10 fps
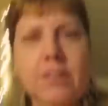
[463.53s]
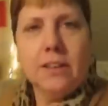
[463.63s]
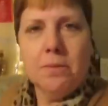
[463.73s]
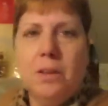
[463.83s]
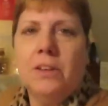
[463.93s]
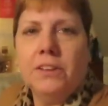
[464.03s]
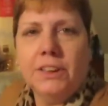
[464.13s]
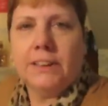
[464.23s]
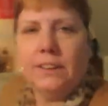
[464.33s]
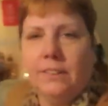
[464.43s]
to the mall
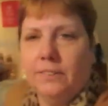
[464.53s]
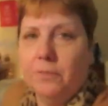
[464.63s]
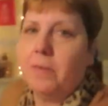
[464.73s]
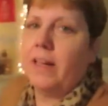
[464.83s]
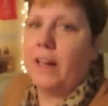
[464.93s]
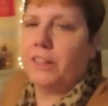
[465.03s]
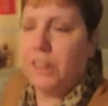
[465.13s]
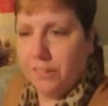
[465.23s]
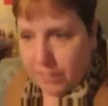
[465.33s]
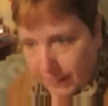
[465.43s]
just to meet Ashley.